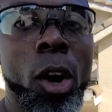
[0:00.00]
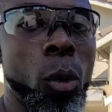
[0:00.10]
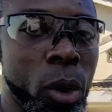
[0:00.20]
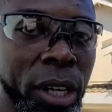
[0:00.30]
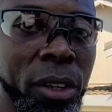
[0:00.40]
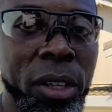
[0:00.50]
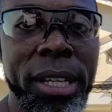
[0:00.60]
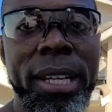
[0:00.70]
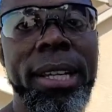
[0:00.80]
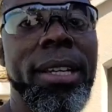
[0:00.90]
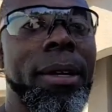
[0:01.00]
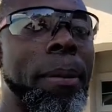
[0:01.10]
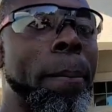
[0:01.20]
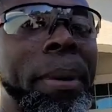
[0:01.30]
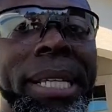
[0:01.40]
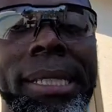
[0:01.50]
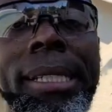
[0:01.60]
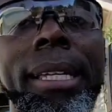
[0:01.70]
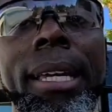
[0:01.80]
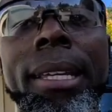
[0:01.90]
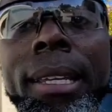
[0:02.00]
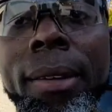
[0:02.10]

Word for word: working on the beast again.